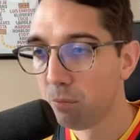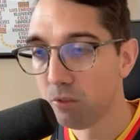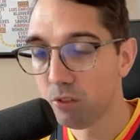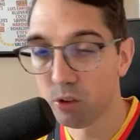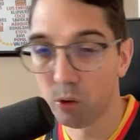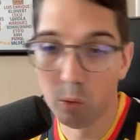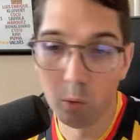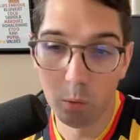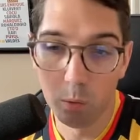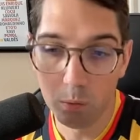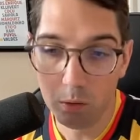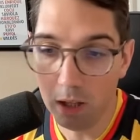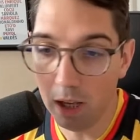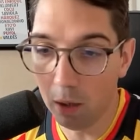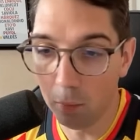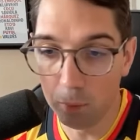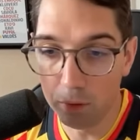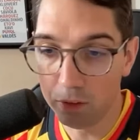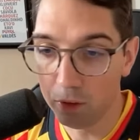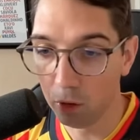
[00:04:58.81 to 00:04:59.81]
So
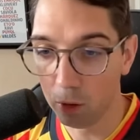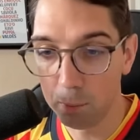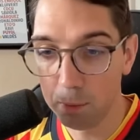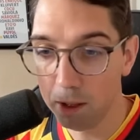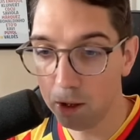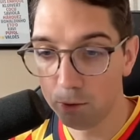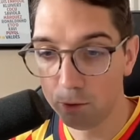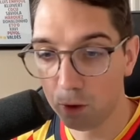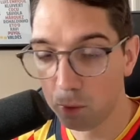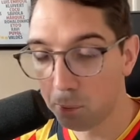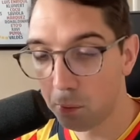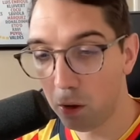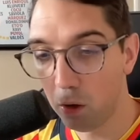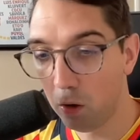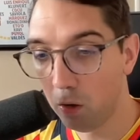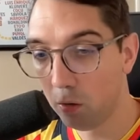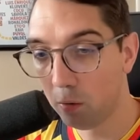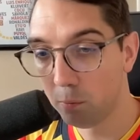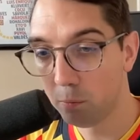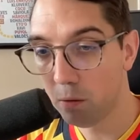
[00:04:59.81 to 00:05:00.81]
yeah, with European
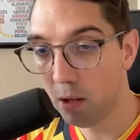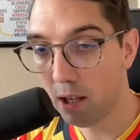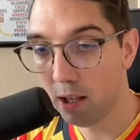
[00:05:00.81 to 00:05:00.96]
football